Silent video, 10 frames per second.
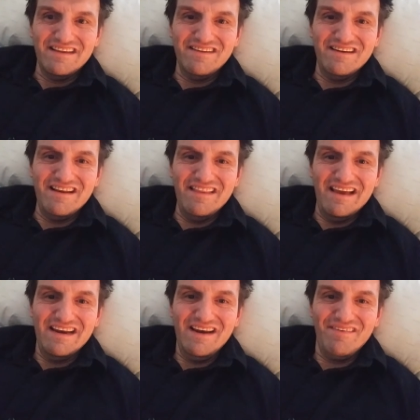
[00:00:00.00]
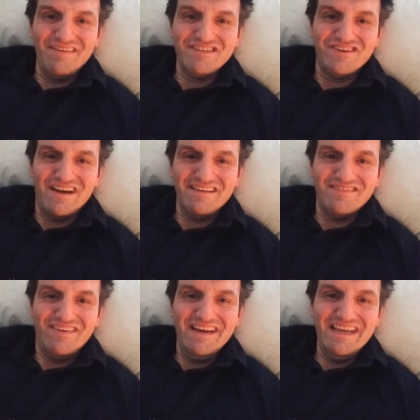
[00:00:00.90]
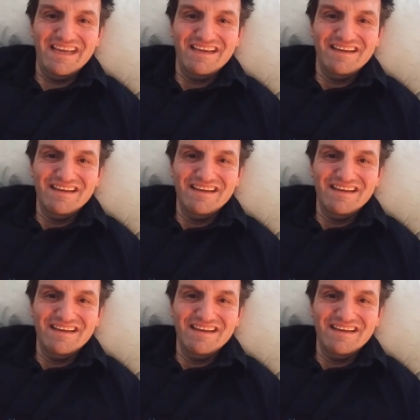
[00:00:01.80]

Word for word: could have done that anyway with drugs and money,